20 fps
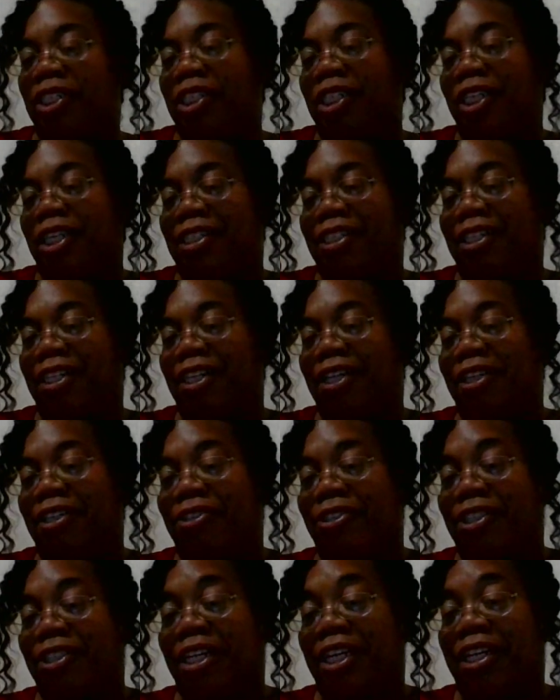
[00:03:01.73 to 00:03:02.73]
she doesn't
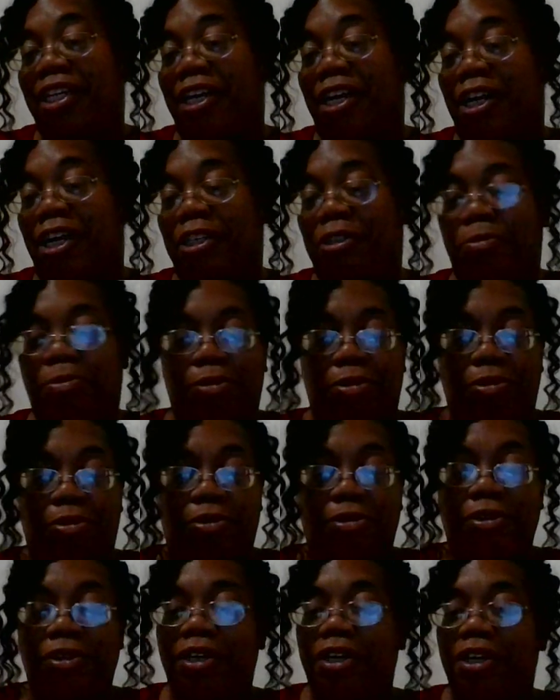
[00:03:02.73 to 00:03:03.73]
understand the
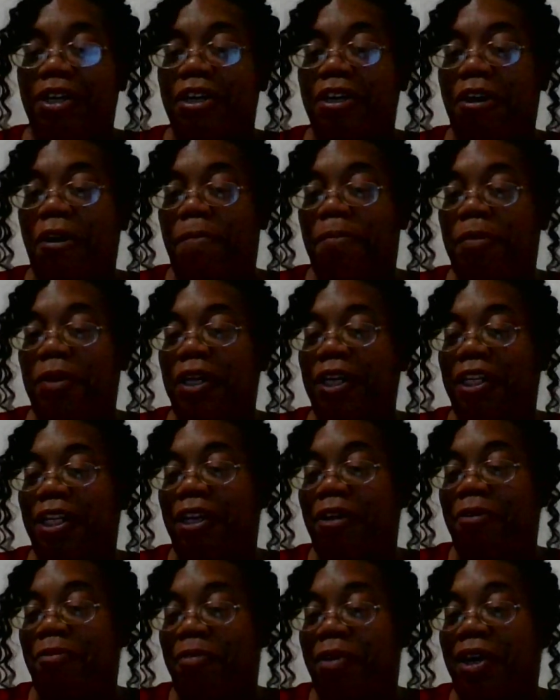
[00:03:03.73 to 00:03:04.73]
gospel
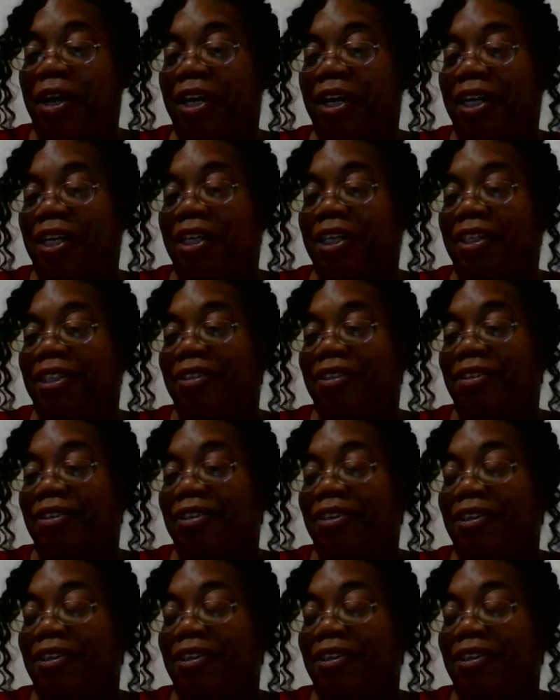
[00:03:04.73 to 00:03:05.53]
completely, why